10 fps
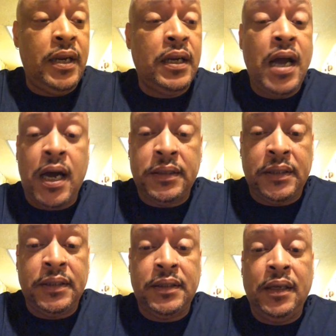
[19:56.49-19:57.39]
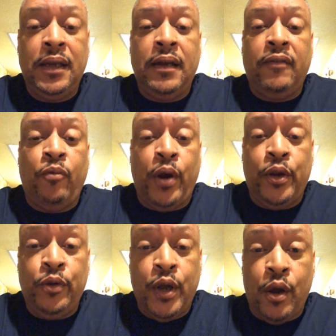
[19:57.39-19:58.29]
conscious where
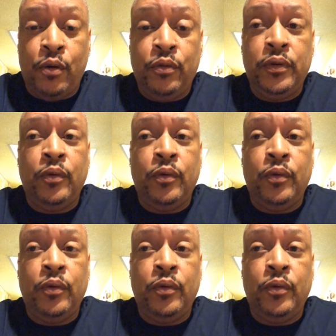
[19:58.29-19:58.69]
you go,